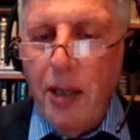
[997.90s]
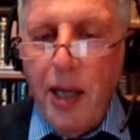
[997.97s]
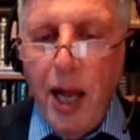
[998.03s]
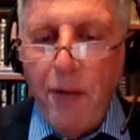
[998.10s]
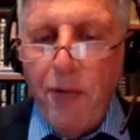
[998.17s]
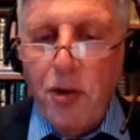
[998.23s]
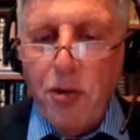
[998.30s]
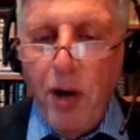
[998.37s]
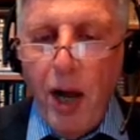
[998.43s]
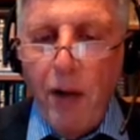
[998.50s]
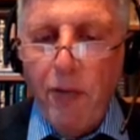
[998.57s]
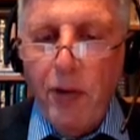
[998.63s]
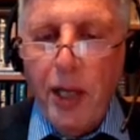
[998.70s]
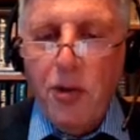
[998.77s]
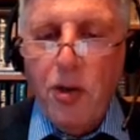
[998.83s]
and never
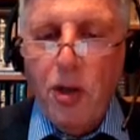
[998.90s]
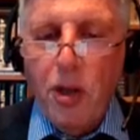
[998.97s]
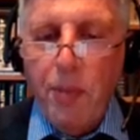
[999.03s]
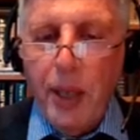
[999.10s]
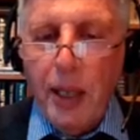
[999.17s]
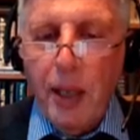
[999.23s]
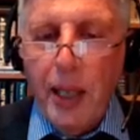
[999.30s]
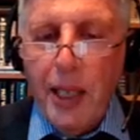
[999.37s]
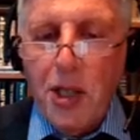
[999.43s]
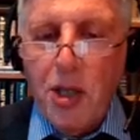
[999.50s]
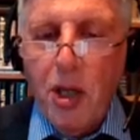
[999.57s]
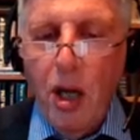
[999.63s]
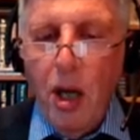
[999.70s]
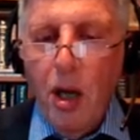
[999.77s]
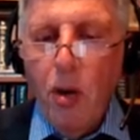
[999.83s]
travelling to the Middle
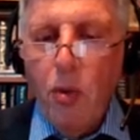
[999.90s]
East,